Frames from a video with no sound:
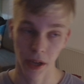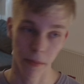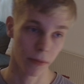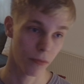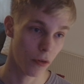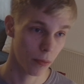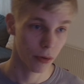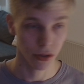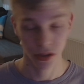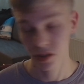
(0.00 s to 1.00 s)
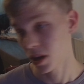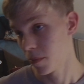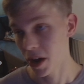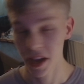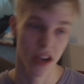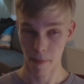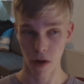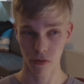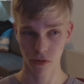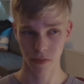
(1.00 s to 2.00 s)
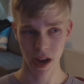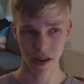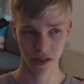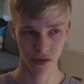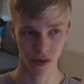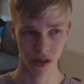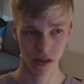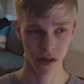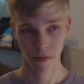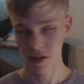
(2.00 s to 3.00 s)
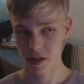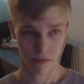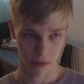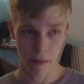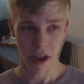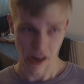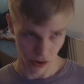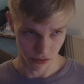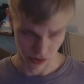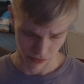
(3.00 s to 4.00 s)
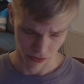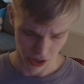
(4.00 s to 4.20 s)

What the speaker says: they make motherboards, they make power supplies as well, but they make a lot of stuff.